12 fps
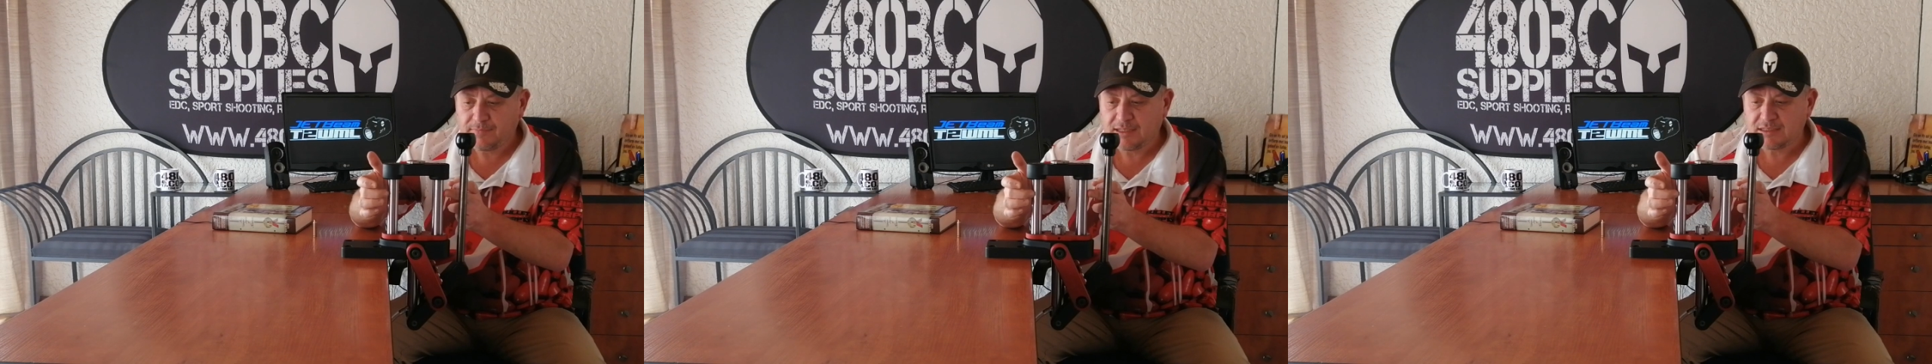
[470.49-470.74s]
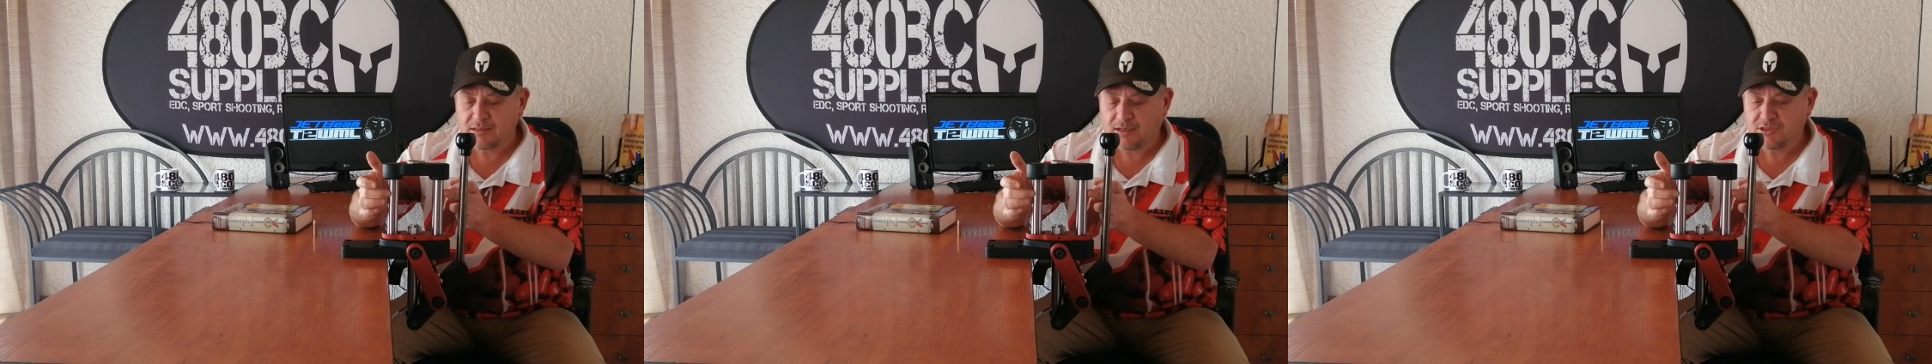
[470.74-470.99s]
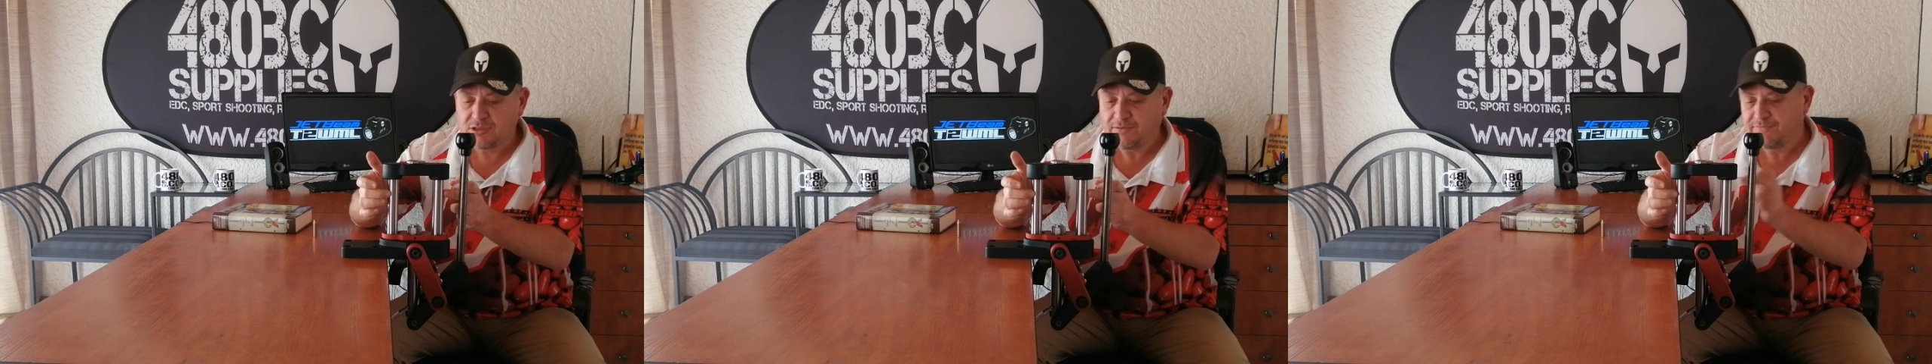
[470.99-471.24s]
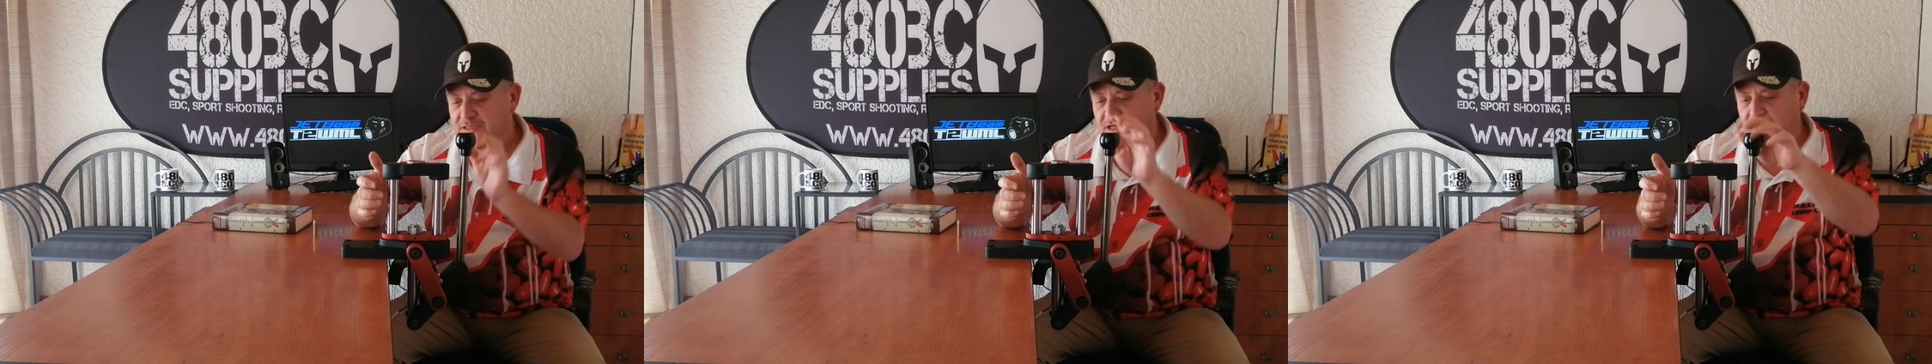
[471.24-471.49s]
the side
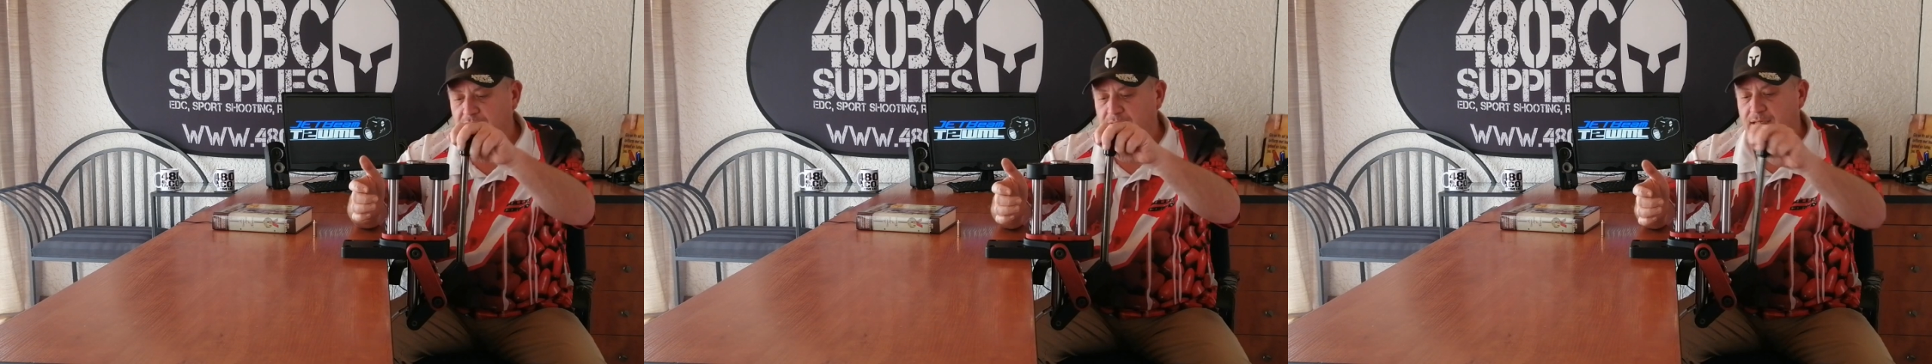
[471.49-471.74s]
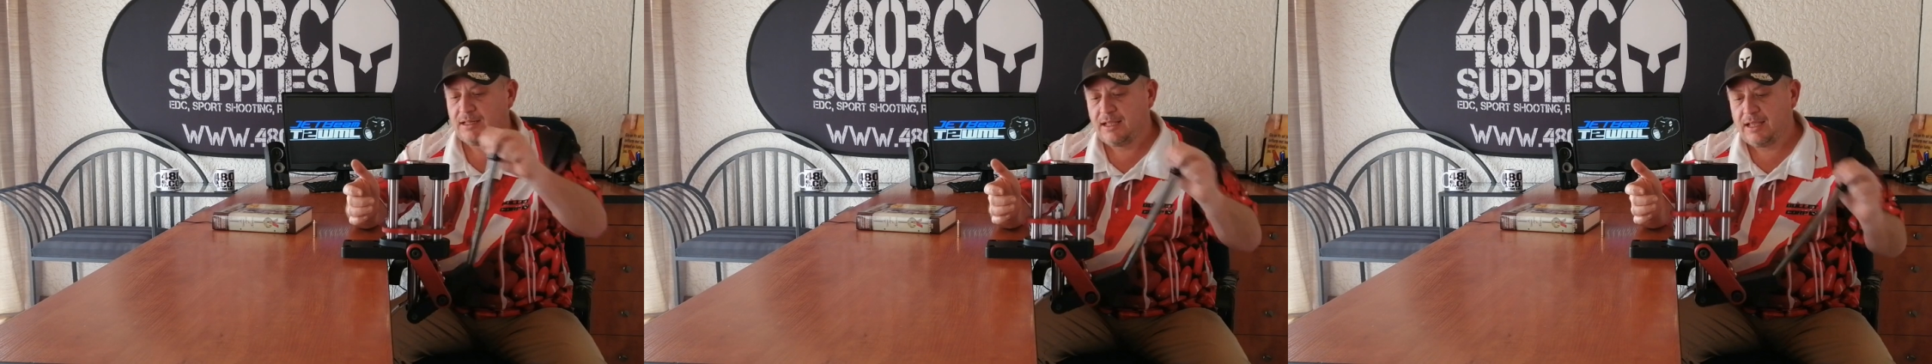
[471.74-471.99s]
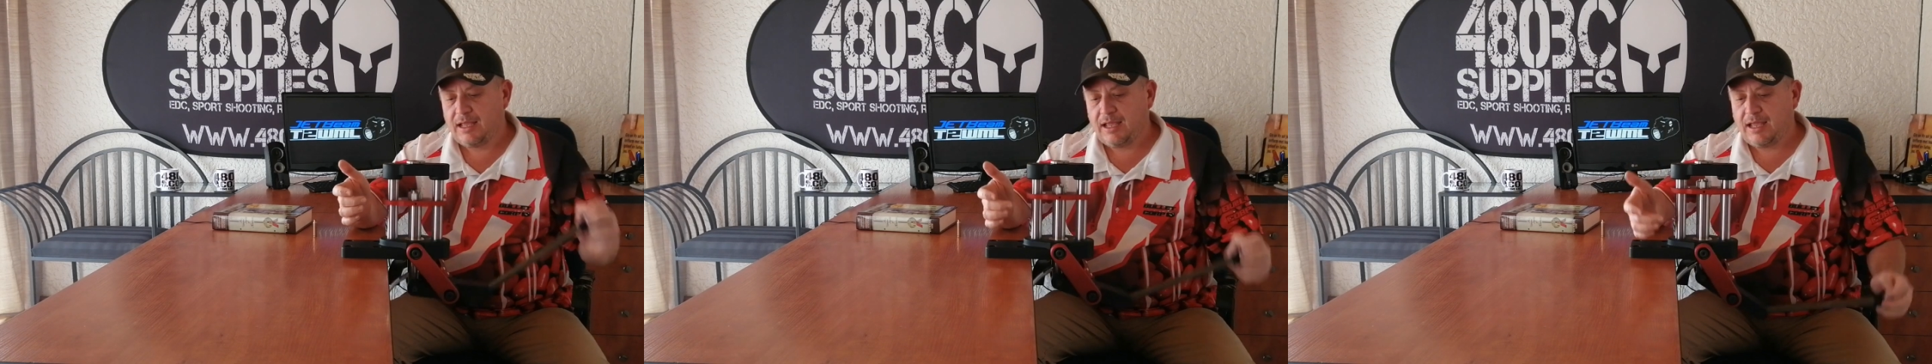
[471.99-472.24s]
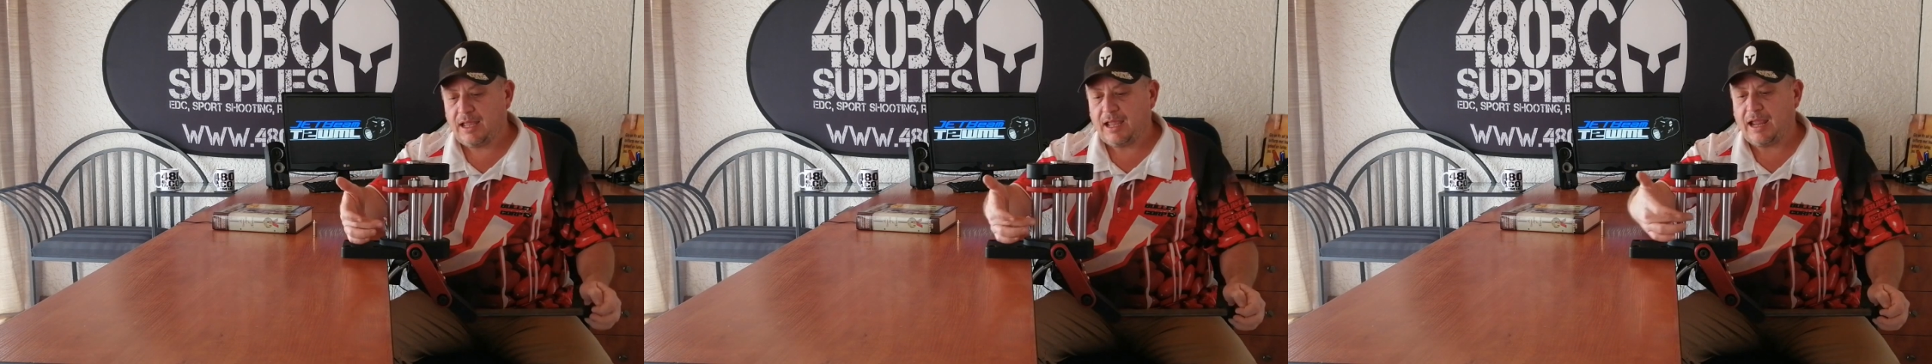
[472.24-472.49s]
shafts here,
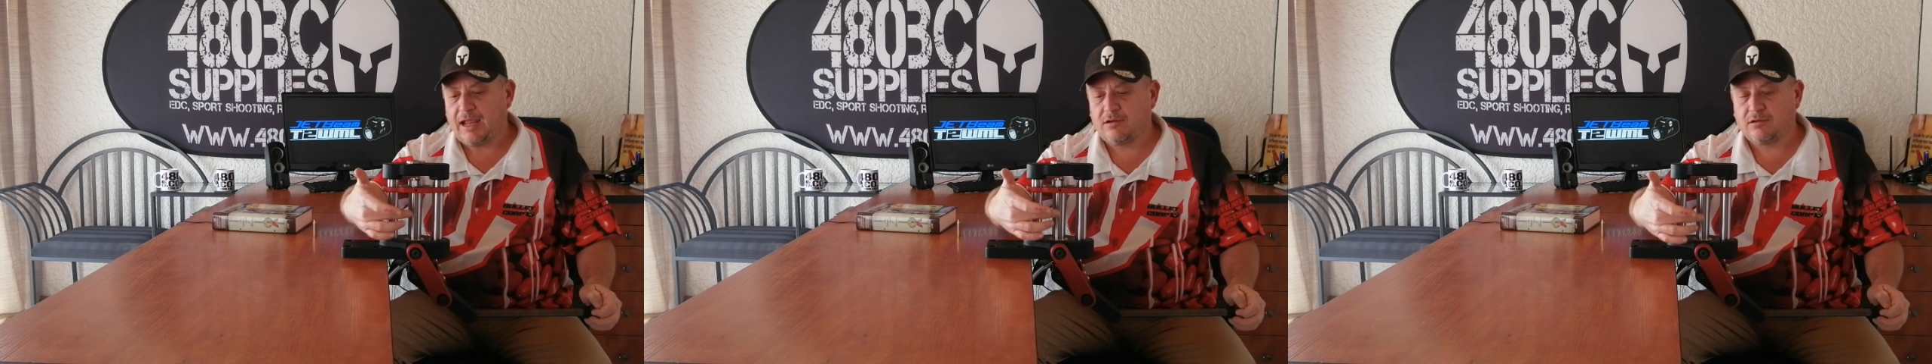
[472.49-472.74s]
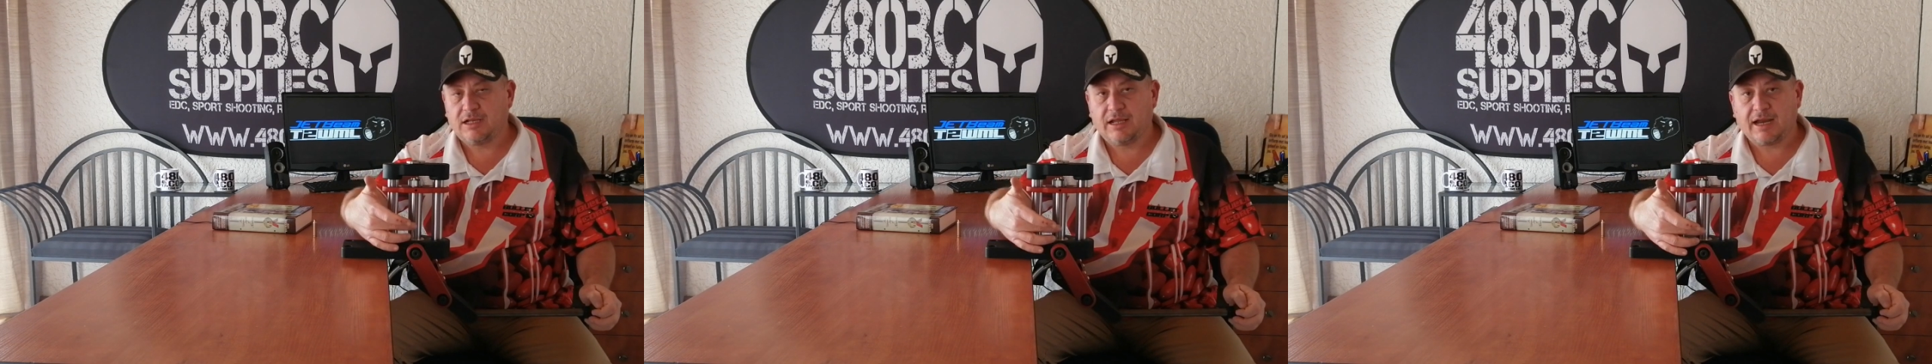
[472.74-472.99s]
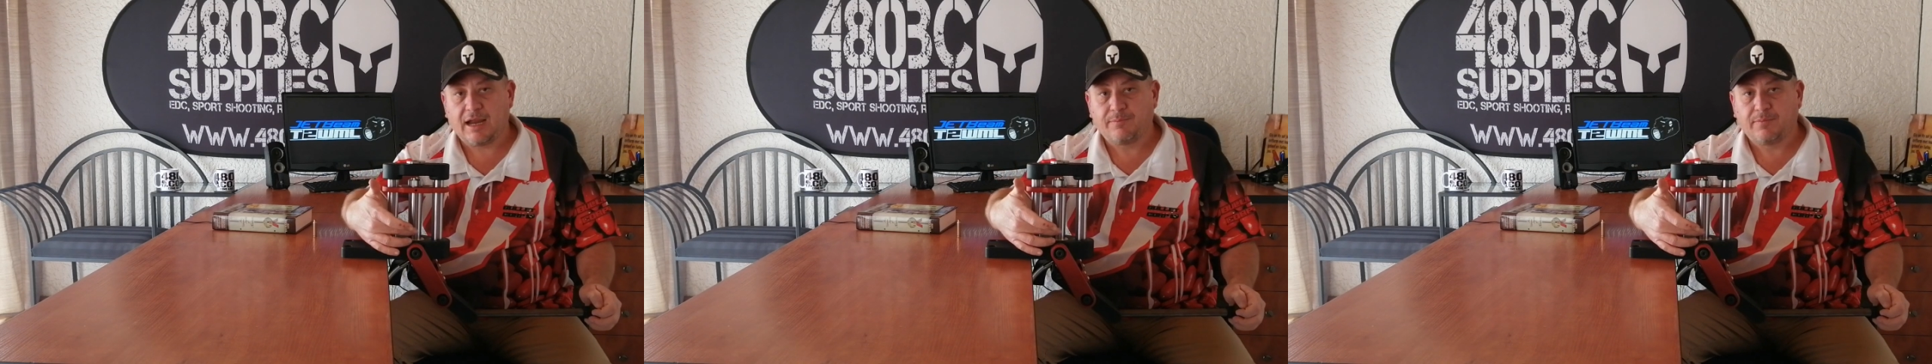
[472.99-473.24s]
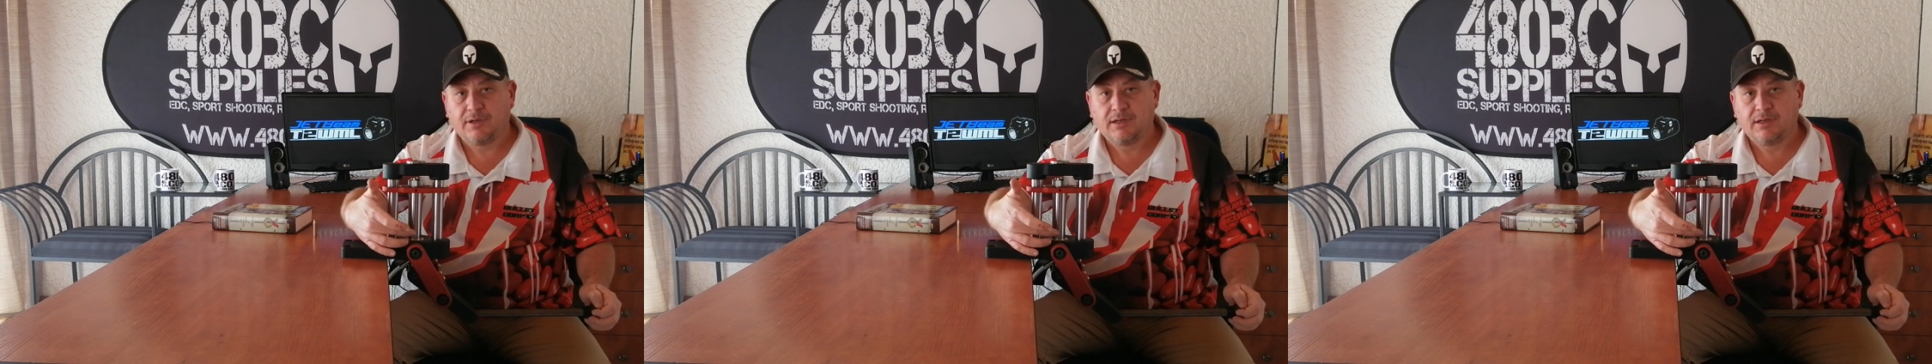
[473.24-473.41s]
and on the ram.